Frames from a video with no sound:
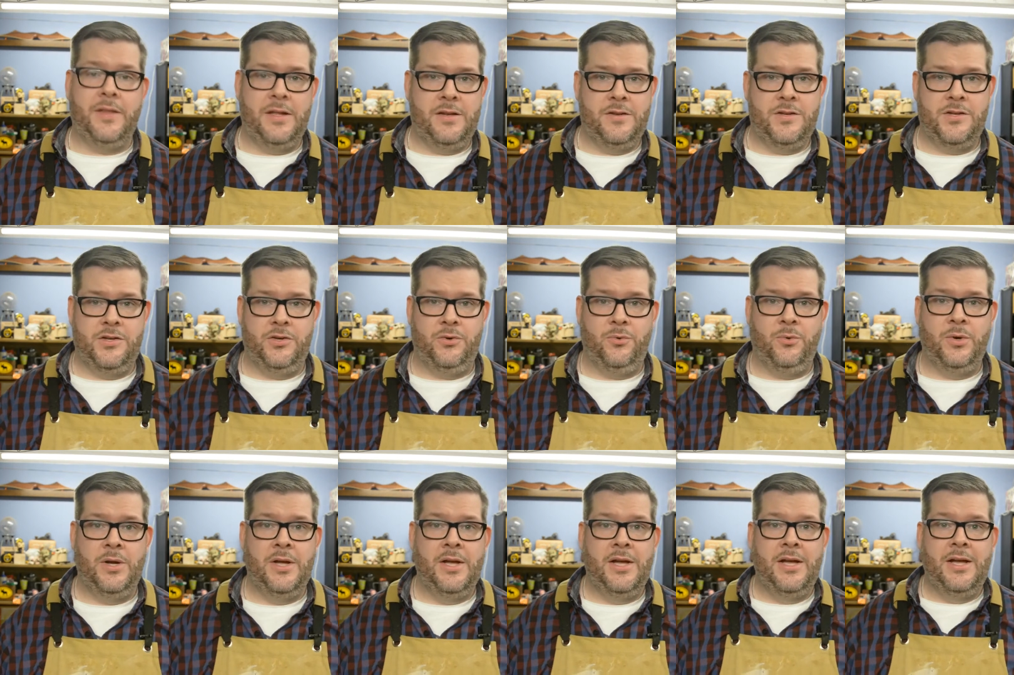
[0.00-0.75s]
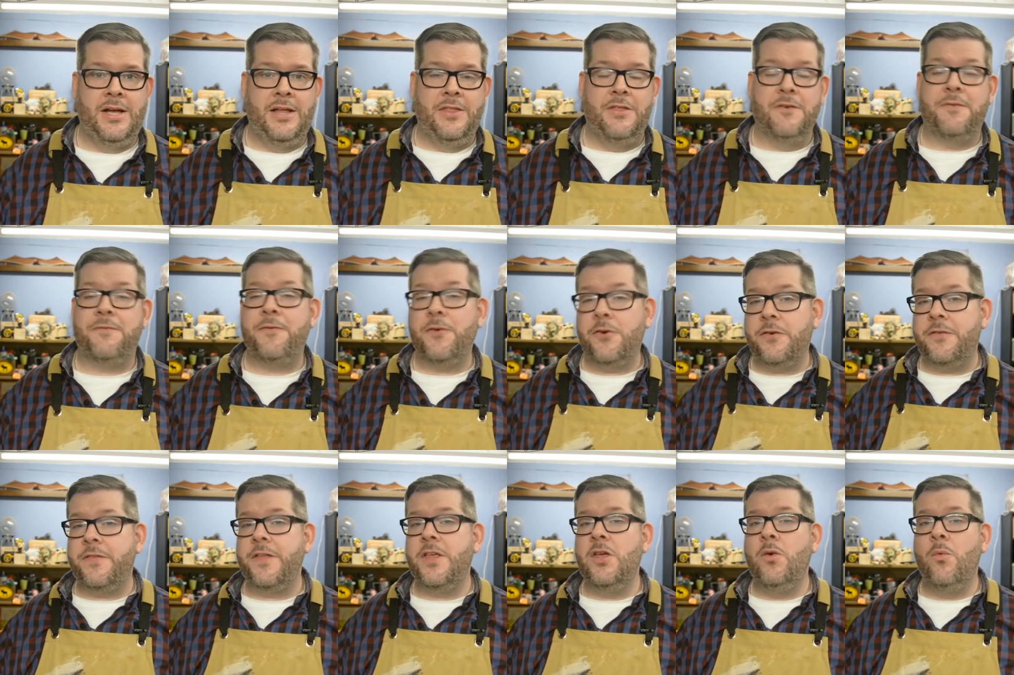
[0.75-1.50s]
what they do. The
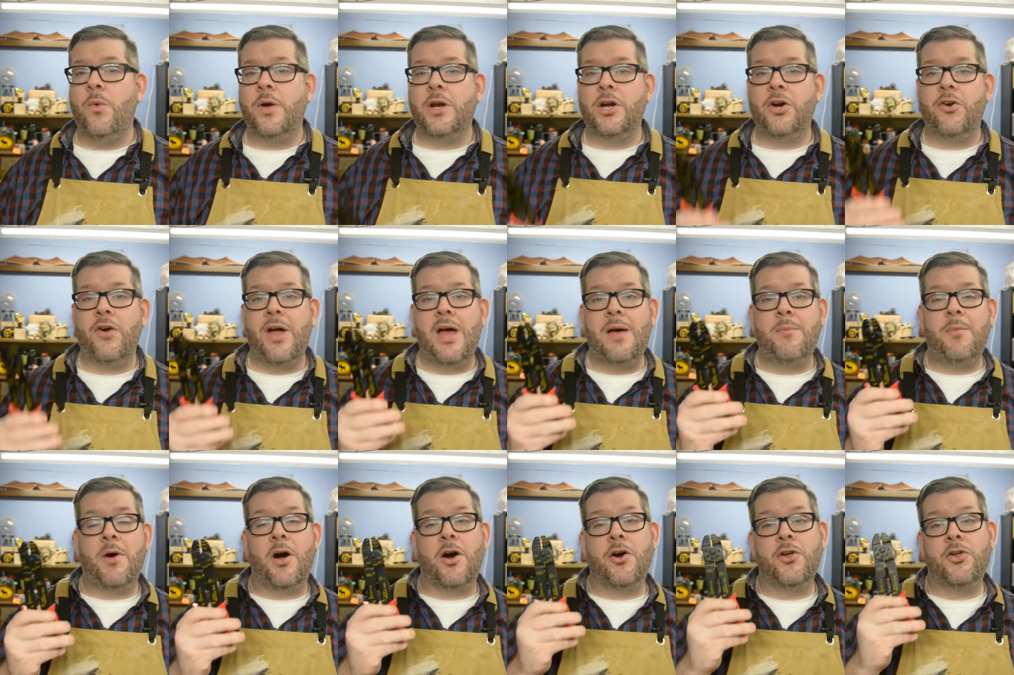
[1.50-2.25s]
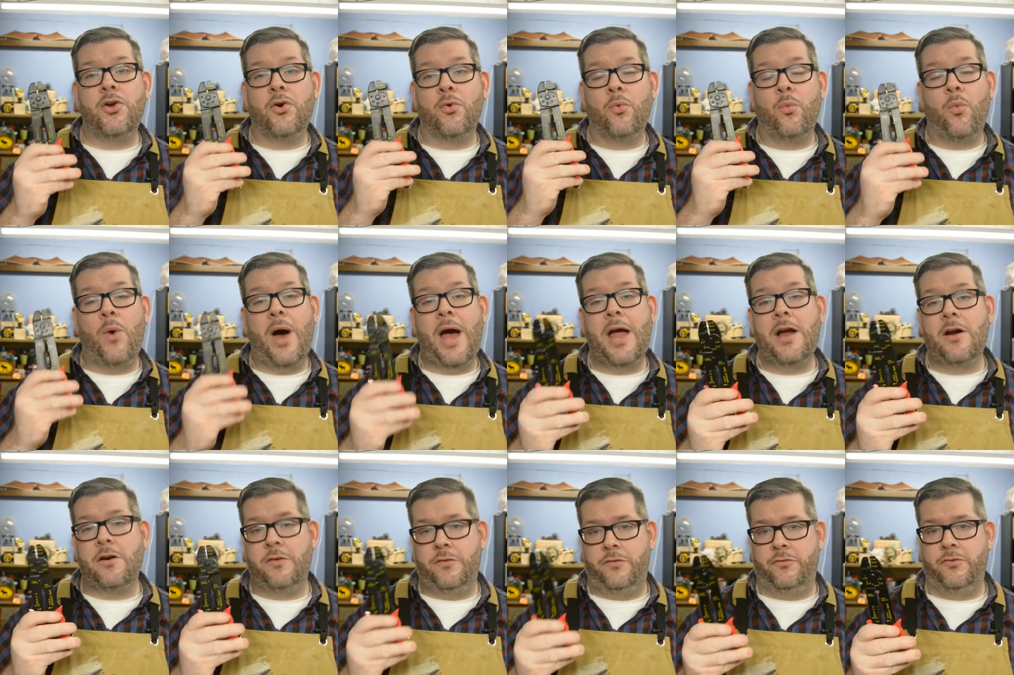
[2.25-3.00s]
first thing you want to grab are your
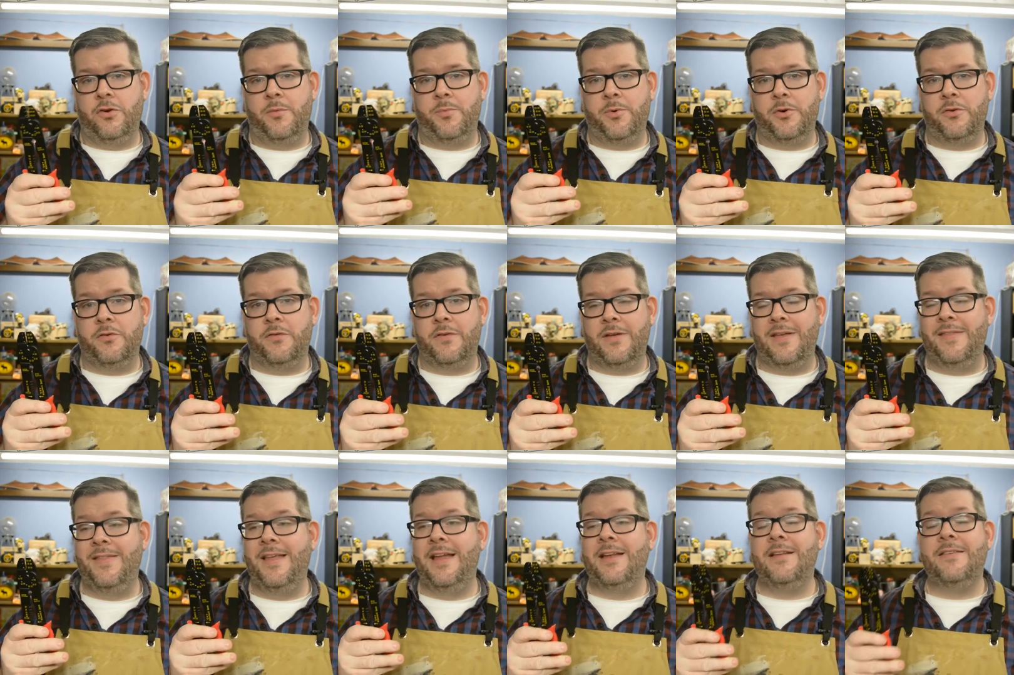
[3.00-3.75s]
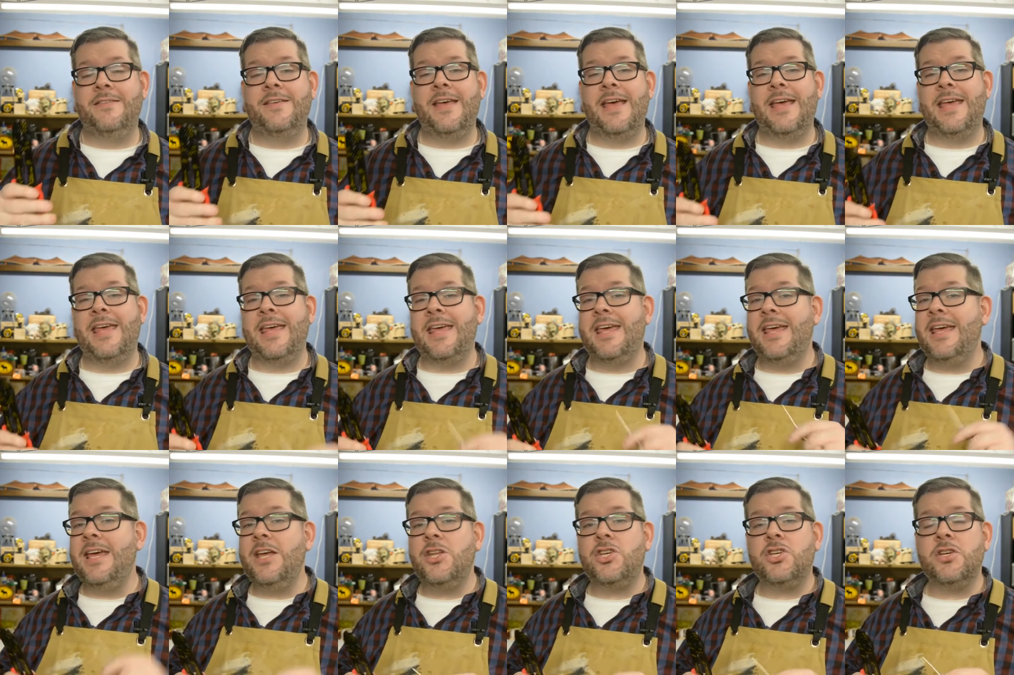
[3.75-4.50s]
wire strippers, and then take
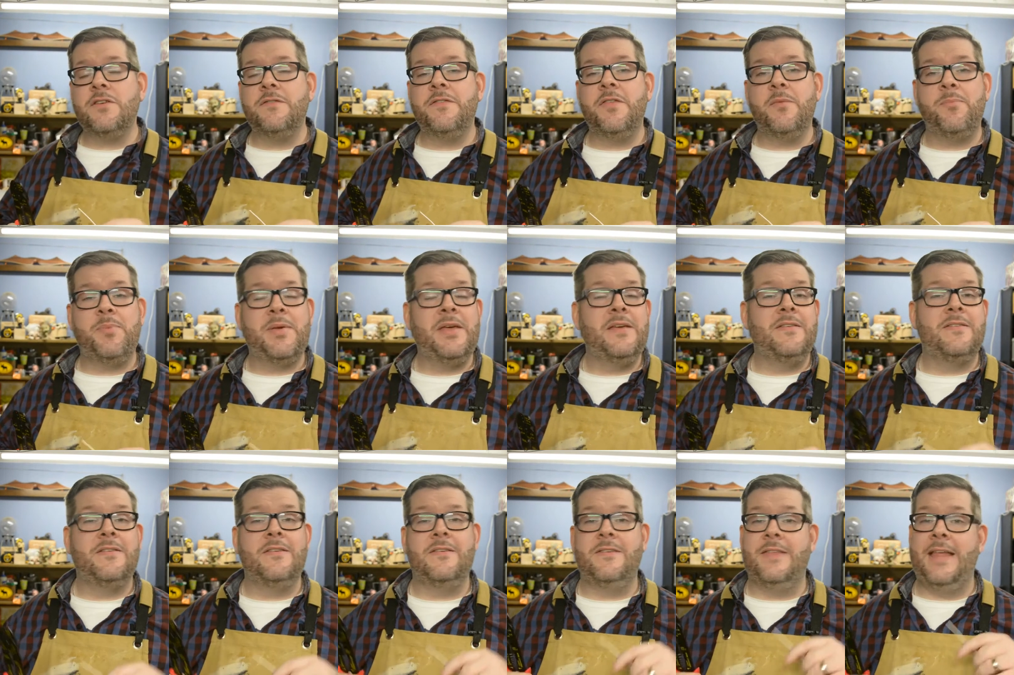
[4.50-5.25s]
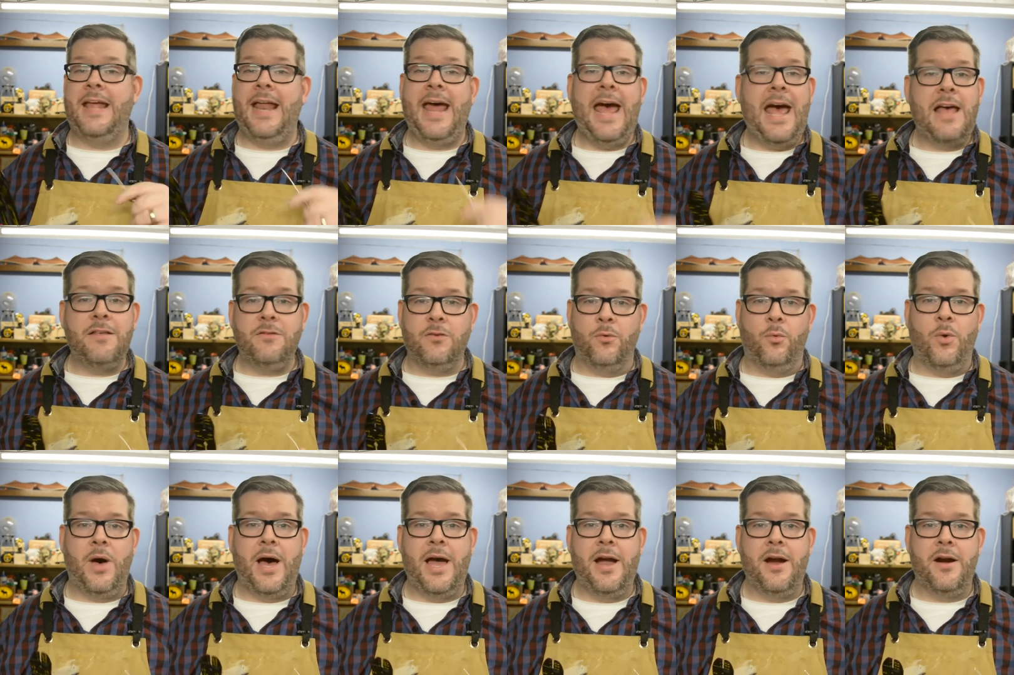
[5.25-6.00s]
each of the pieces that
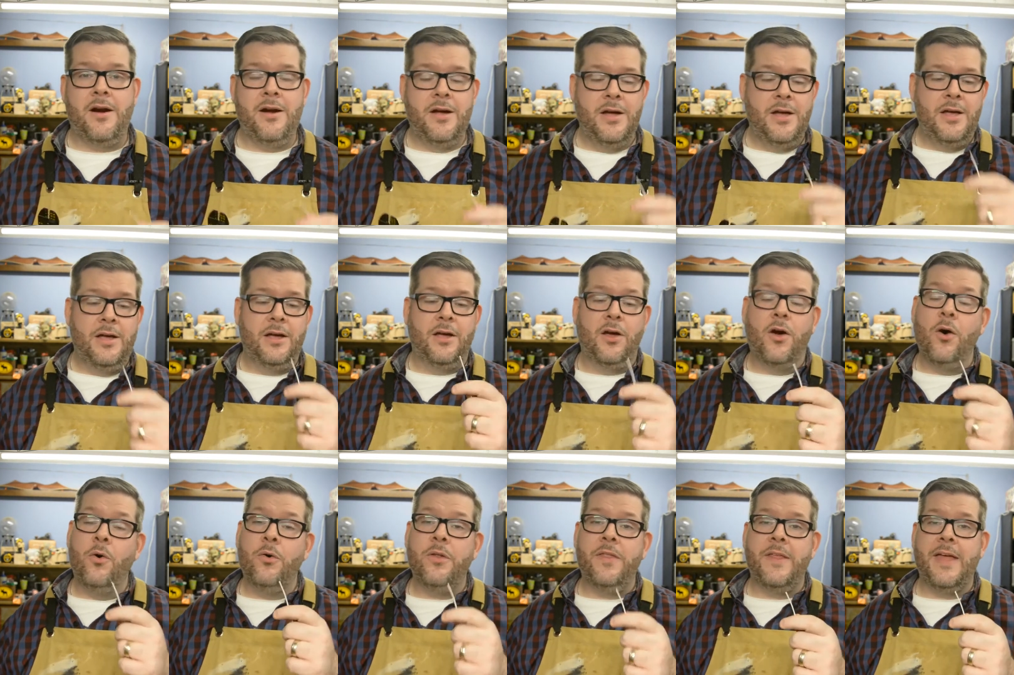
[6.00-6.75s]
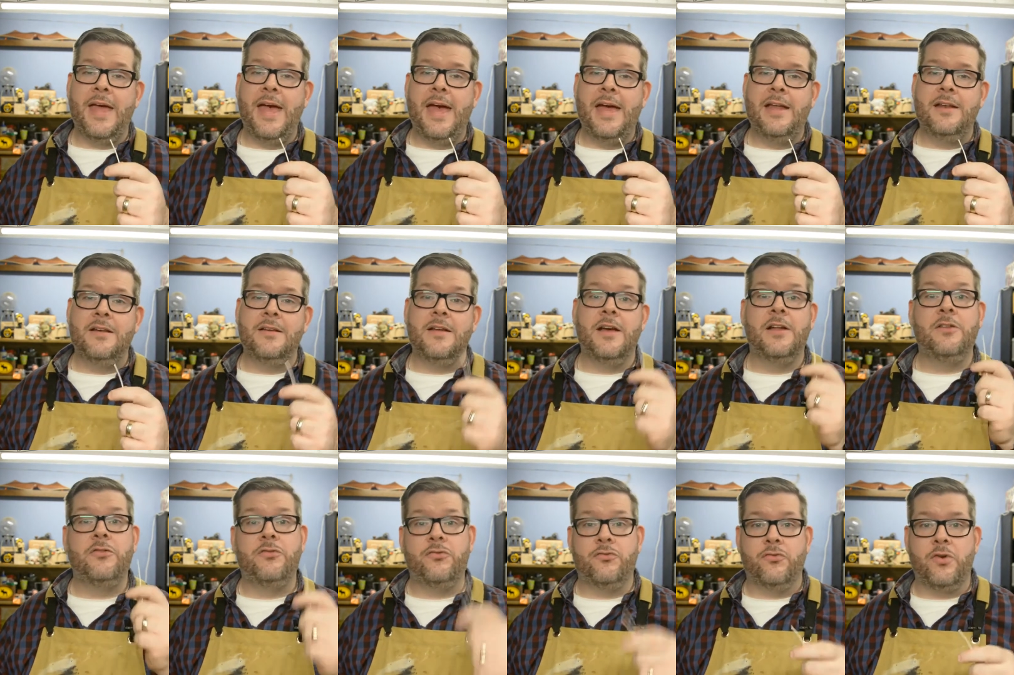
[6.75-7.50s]
has a wire, go to the
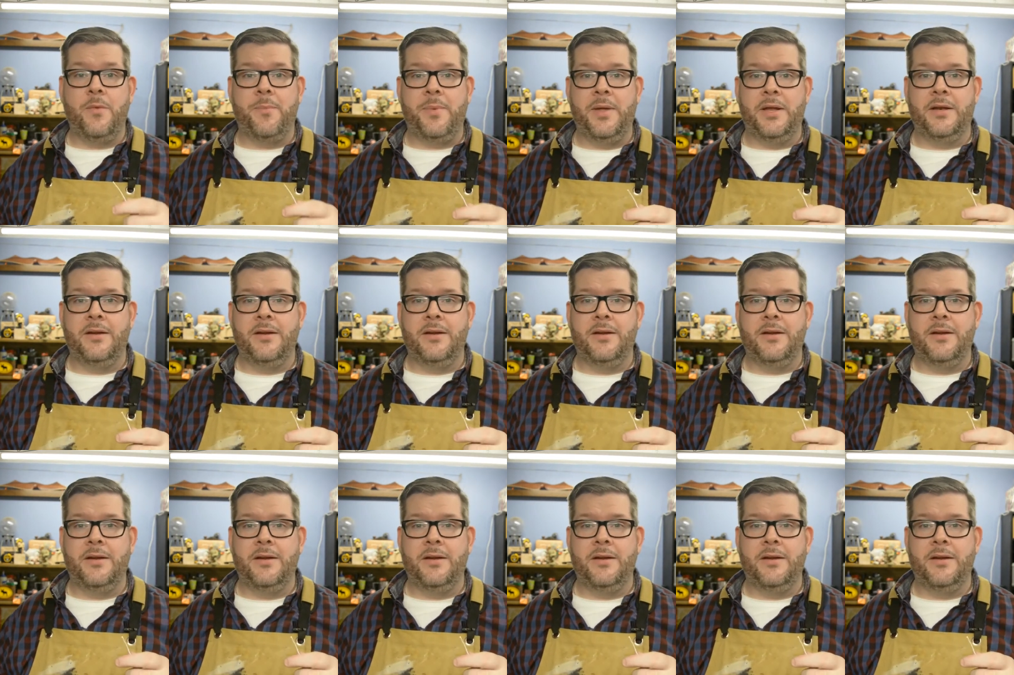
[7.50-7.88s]
end, and strip